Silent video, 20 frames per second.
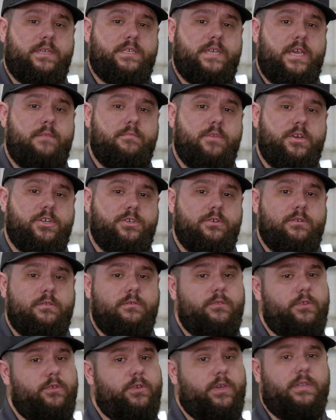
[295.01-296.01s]
a tape measure,
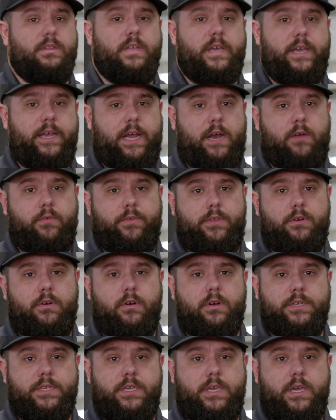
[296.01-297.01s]
you can lay it out with an
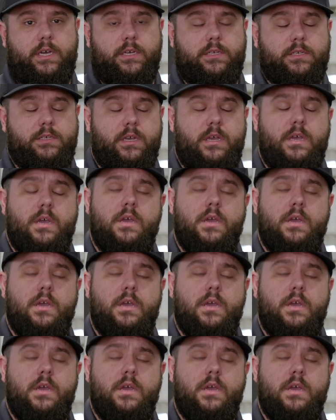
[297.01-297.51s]
RTS.